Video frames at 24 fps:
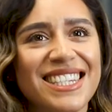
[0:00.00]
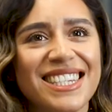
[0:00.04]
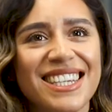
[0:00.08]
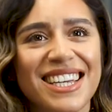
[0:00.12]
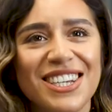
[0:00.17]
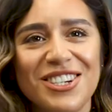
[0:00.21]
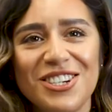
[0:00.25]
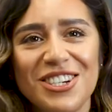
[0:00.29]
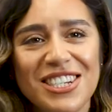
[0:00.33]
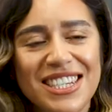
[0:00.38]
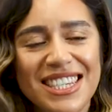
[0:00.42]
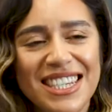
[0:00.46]

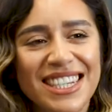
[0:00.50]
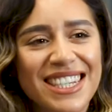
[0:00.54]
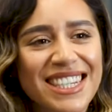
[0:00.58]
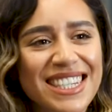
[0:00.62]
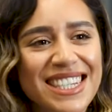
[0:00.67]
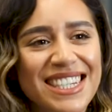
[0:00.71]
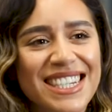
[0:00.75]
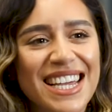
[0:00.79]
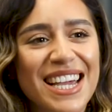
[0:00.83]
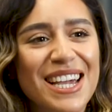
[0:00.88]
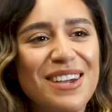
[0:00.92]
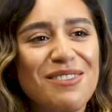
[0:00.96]
She's still the
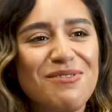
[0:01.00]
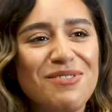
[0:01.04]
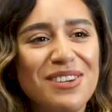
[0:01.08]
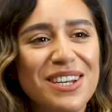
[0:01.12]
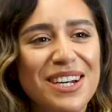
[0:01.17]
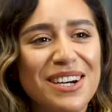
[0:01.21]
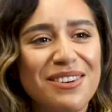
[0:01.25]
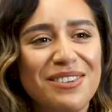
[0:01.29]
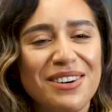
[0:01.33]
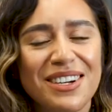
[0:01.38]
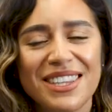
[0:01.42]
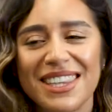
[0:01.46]
same, you
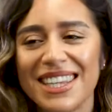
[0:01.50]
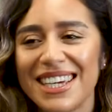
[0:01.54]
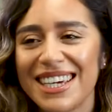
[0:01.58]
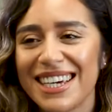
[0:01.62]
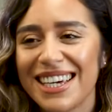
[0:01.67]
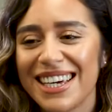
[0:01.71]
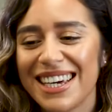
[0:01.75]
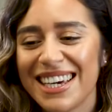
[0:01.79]
know. I think